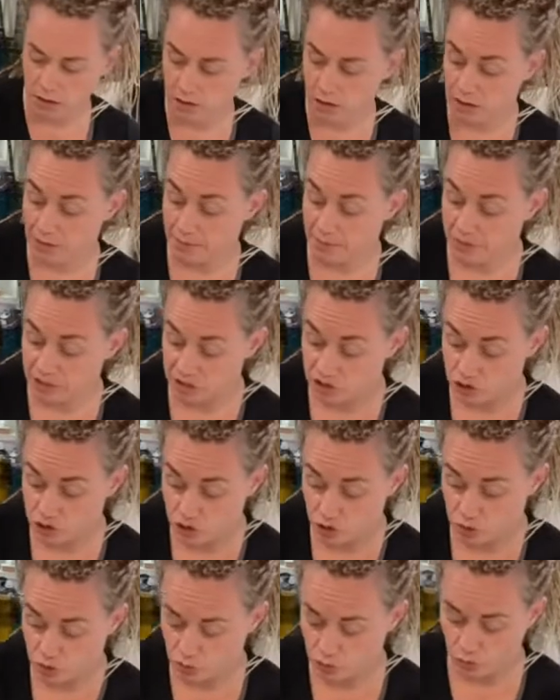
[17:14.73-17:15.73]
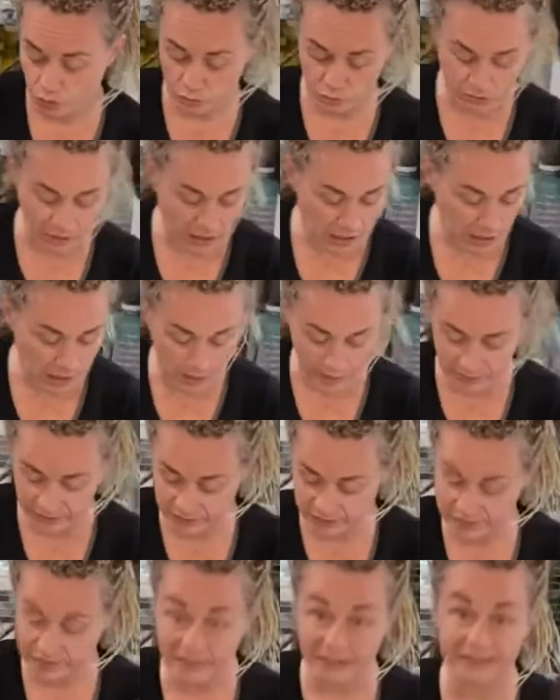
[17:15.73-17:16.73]
I'm going to stir those up.
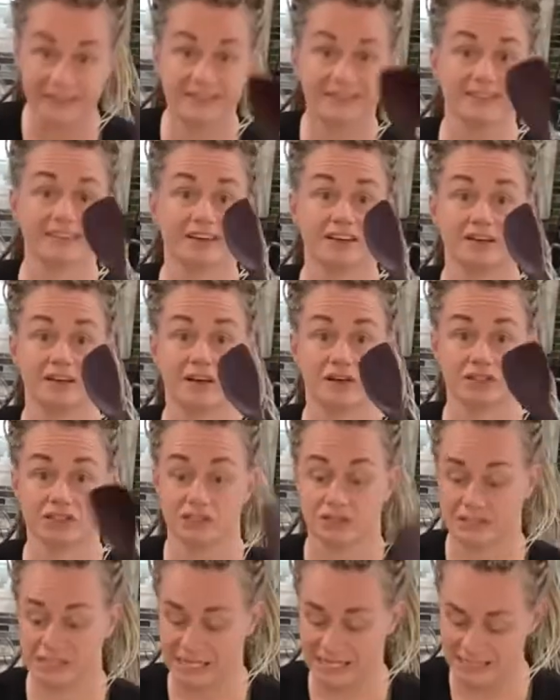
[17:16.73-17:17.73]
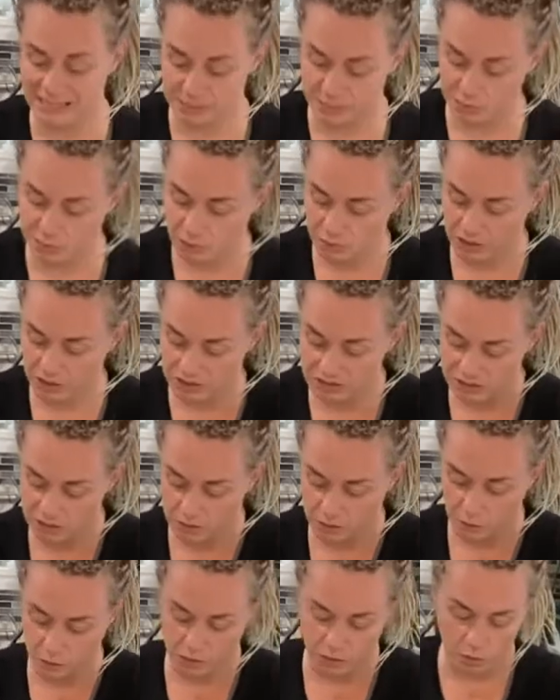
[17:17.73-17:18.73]
This is our sauté spoon. It's going
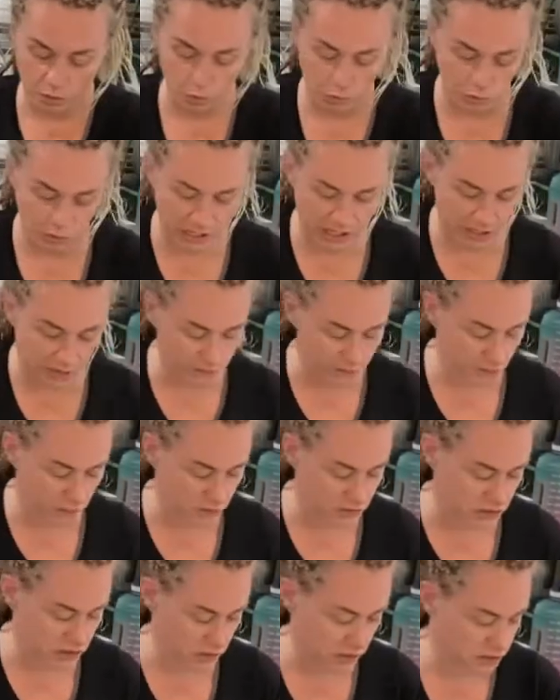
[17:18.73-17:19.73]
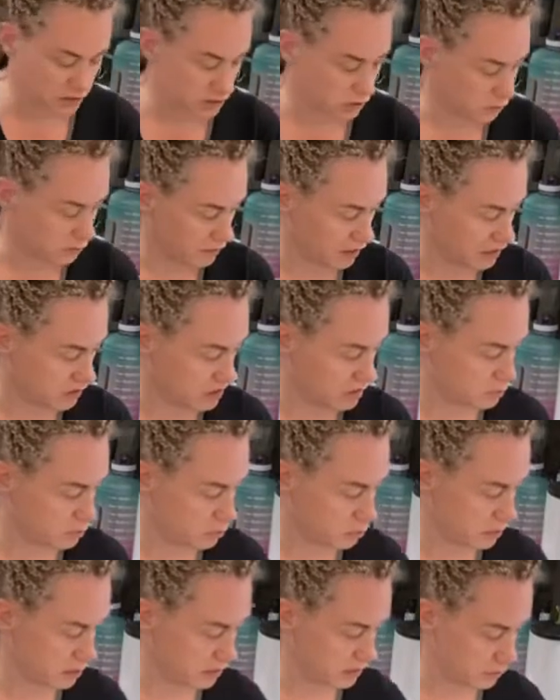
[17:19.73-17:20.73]
to work great for a serving
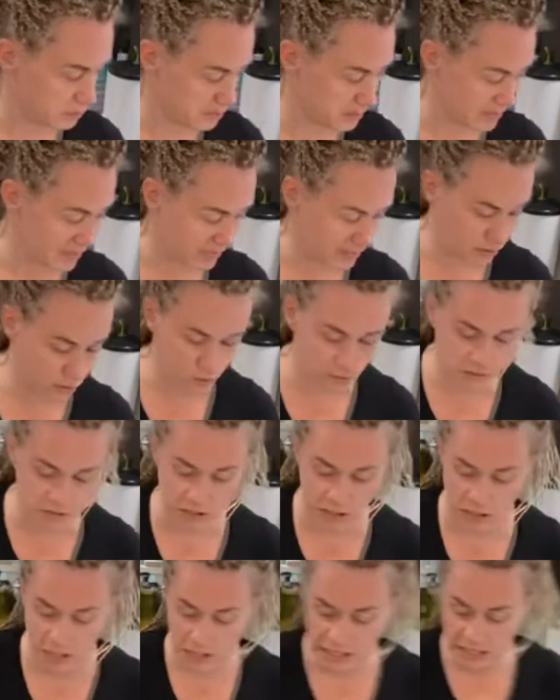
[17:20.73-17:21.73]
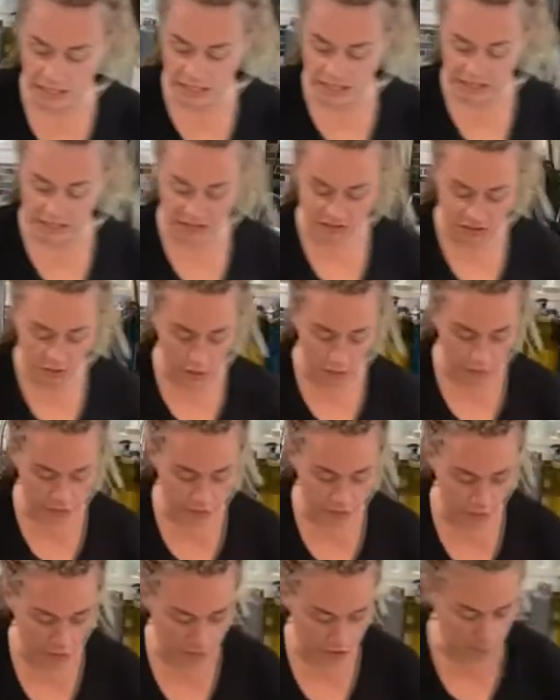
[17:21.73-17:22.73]
spoon in the potatoes. It's
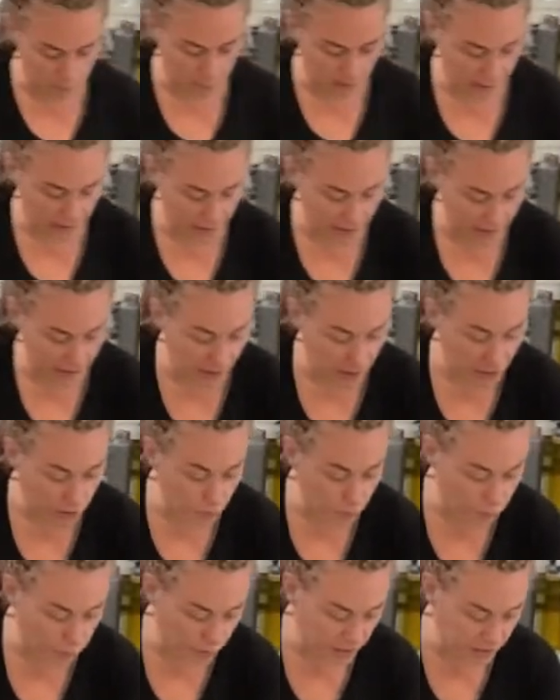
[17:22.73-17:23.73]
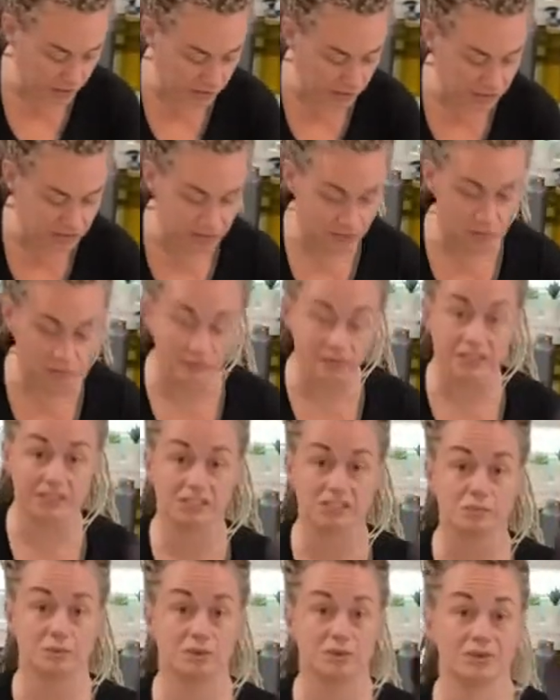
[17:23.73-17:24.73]
also going to make a great serving
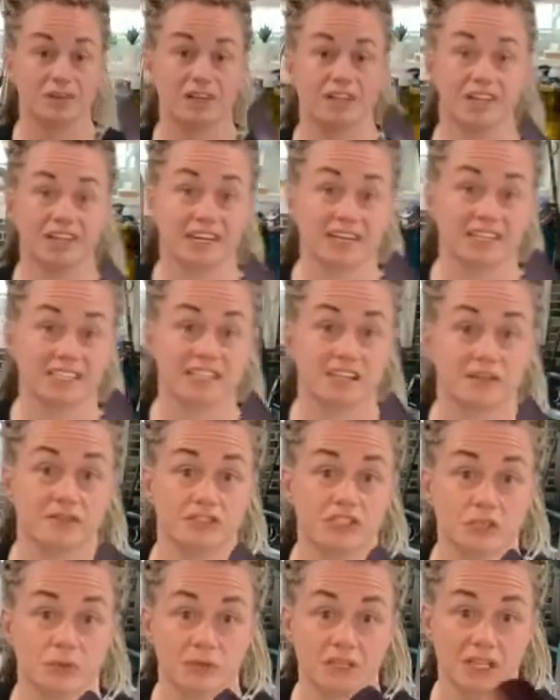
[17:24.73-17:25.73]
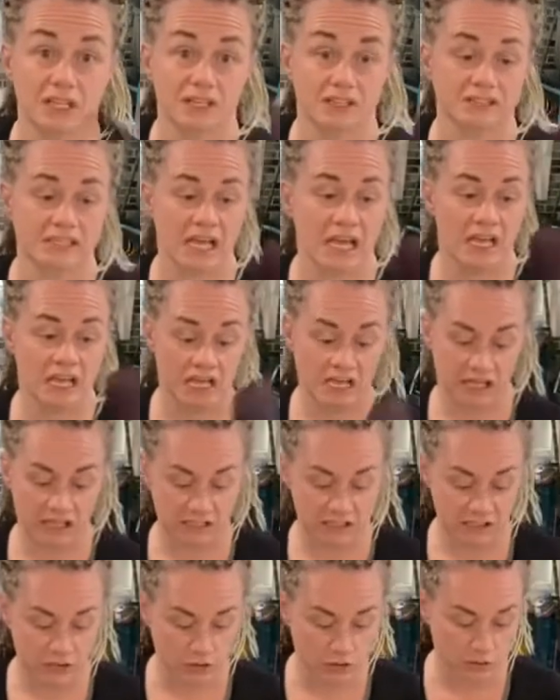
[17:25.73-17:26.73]
spoon. You need to have 2 of these. It's
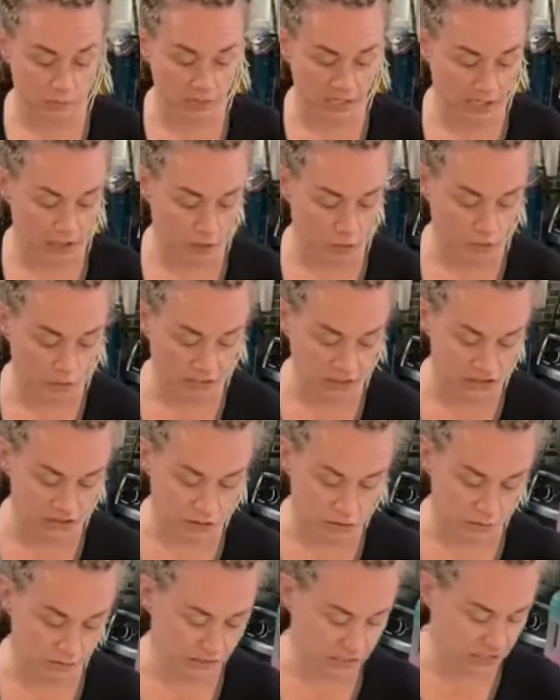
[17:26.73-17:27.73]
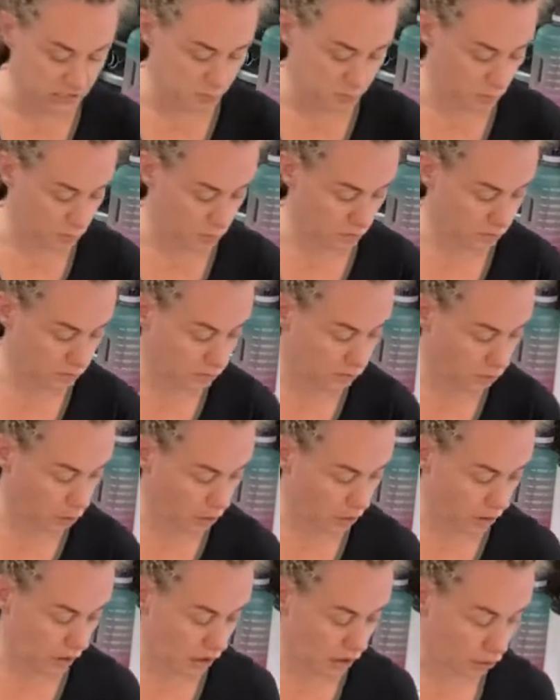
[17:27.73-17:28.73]
going to make a great serving spoon
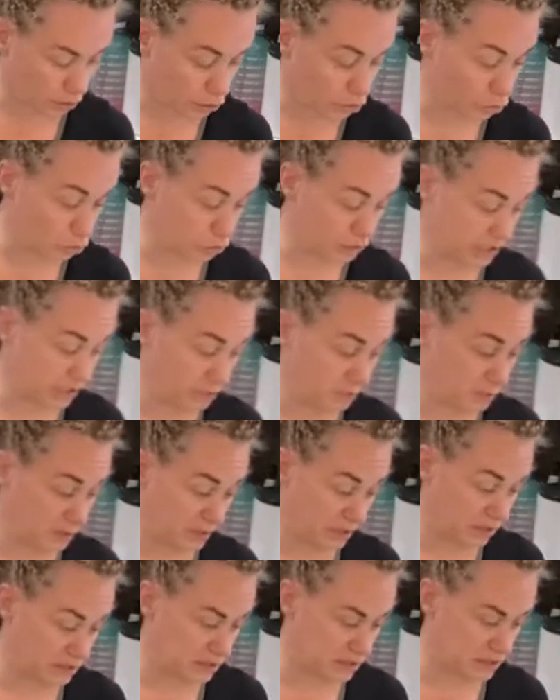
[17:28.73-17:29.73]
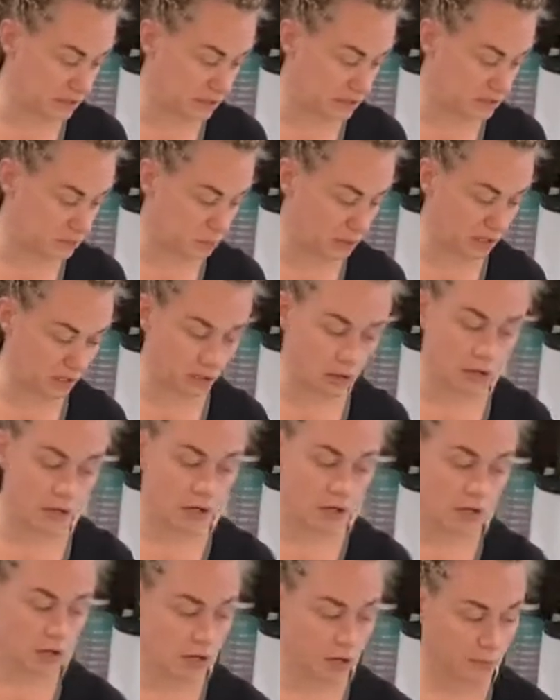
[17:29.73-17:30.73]
for our green beans as well.
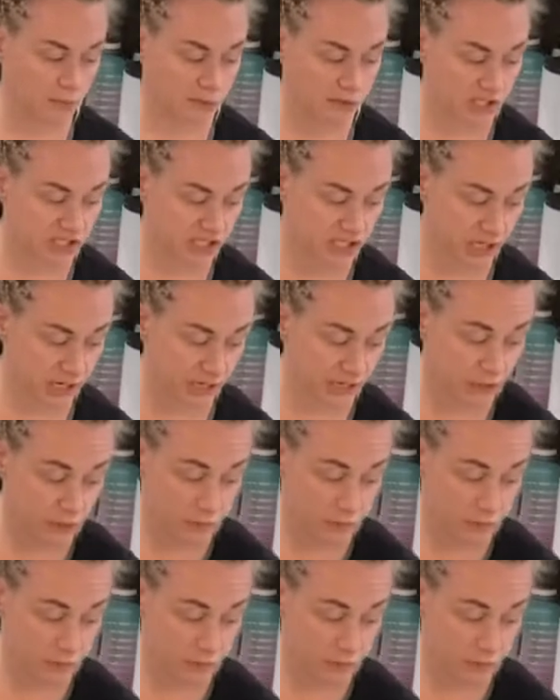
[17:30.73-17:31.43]
Our bruschetta